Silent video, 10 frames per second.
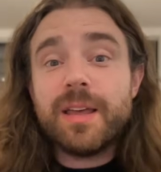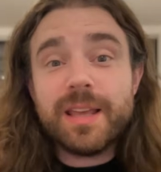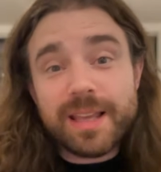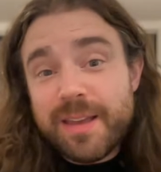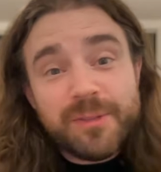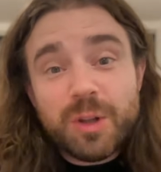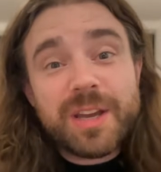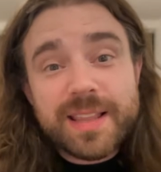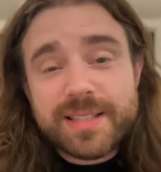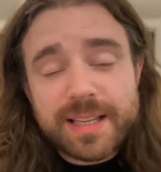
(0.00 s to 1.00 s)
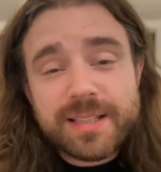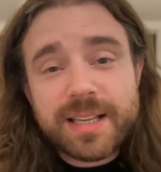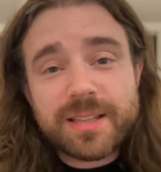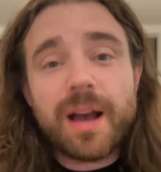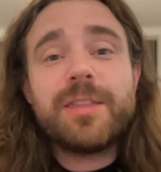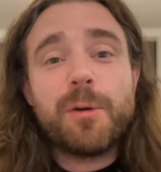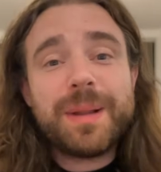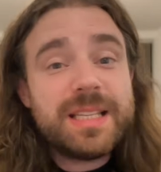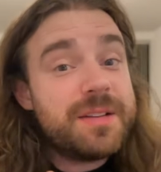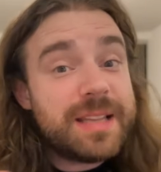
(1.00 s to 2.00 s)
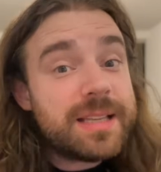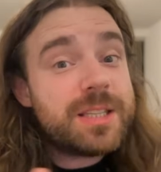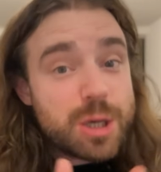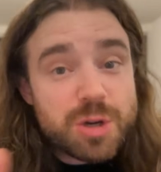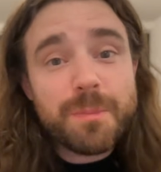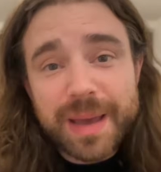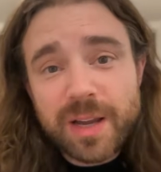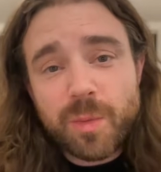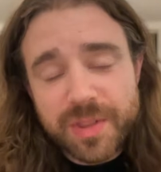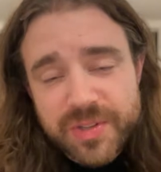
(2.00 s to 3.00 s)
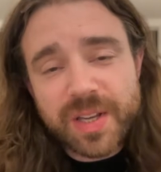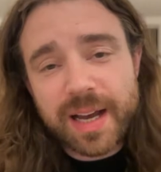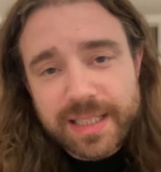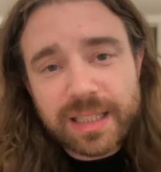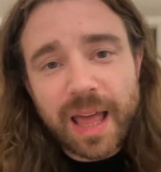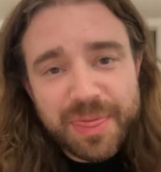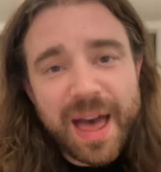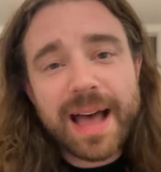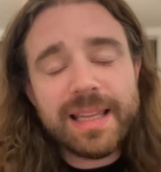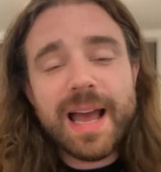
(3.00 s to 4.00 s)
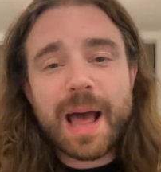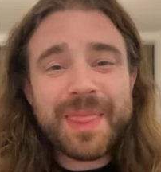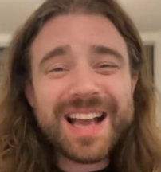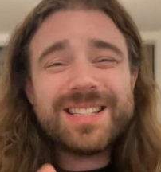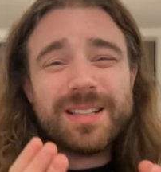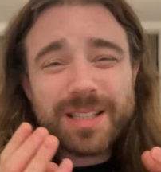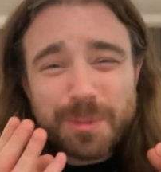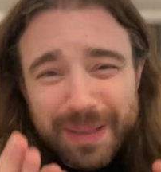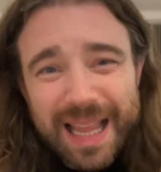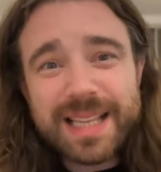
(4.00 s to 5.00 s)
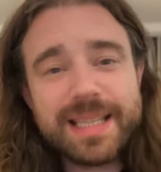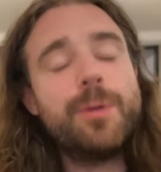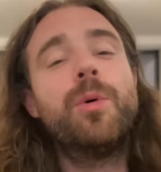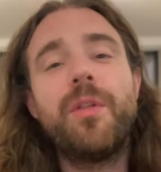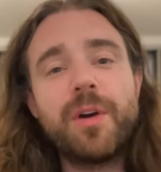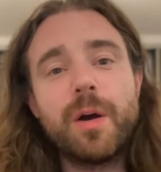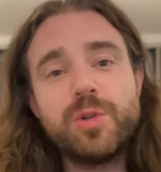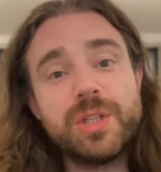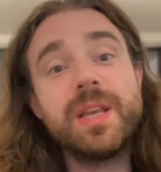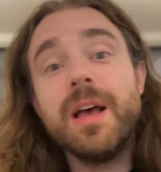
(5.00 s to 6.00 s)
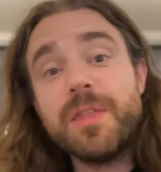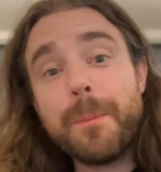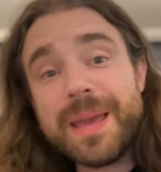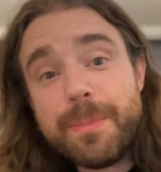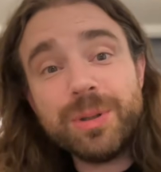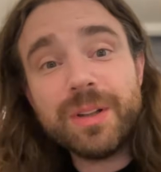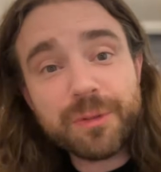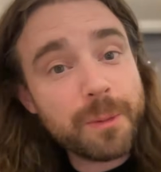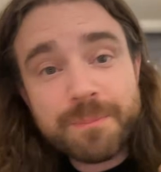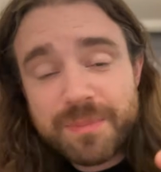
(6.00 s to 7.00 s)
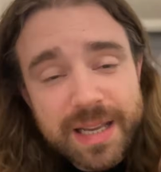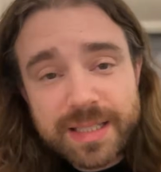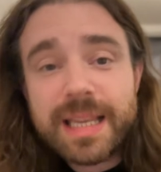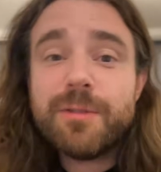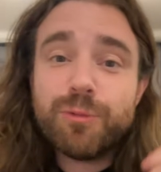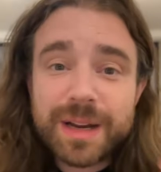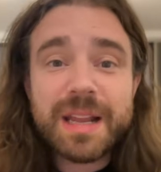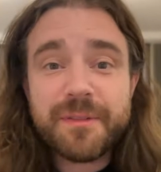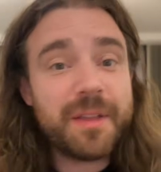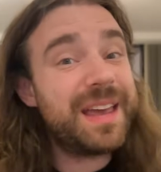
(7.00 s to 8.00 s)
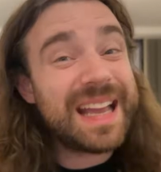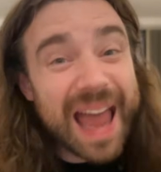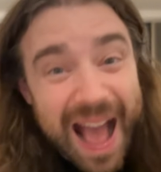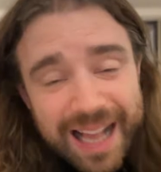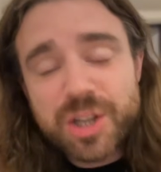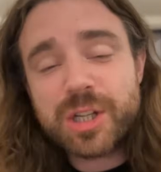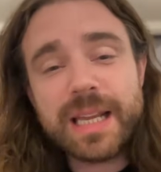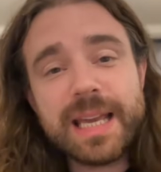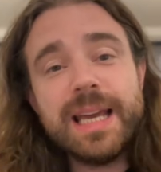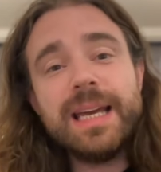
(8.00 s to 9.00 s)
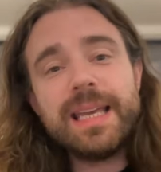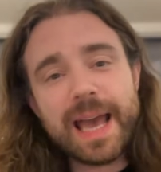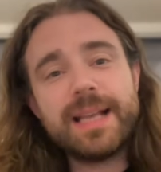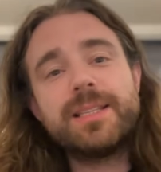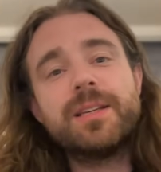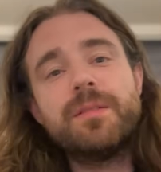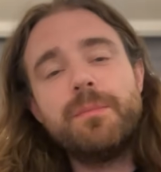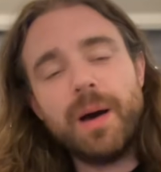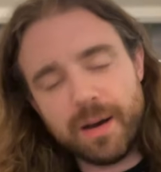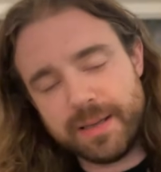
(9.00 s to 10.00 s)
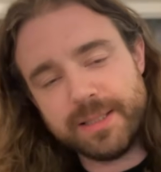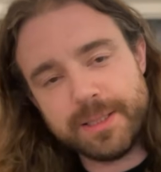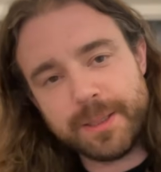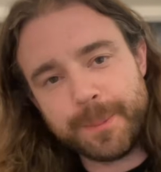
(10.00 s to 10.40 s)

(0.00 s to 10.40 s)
even looking at this Italy side, there are plenty of nits that you can pick with a side like that. And that is under Spalletti, one of the coaches that people from Italy really feel they can actually get behind.